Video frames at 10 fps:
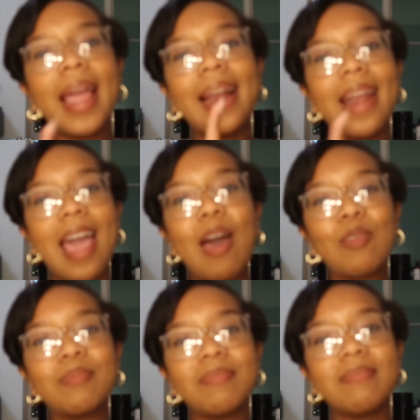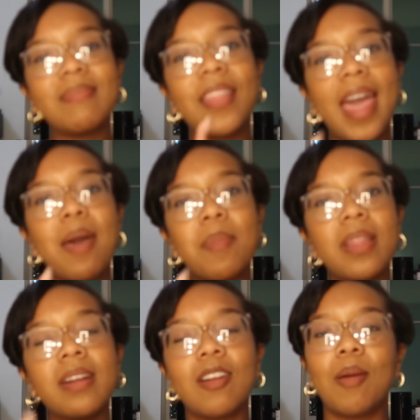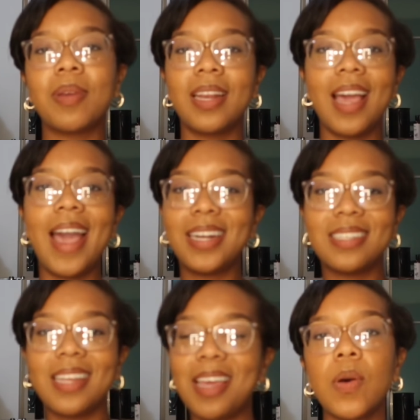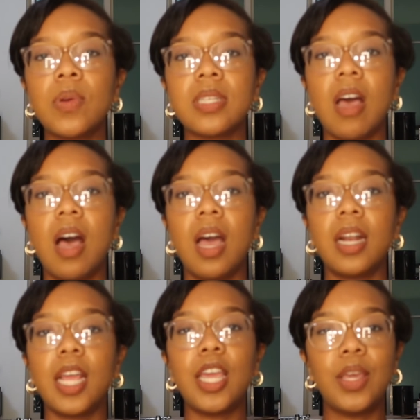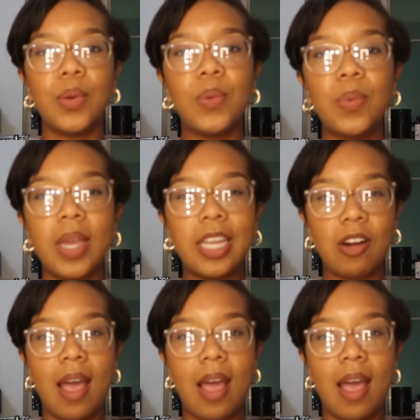now. That mother, no, I'm kidding. I had to say that. Focus on you and your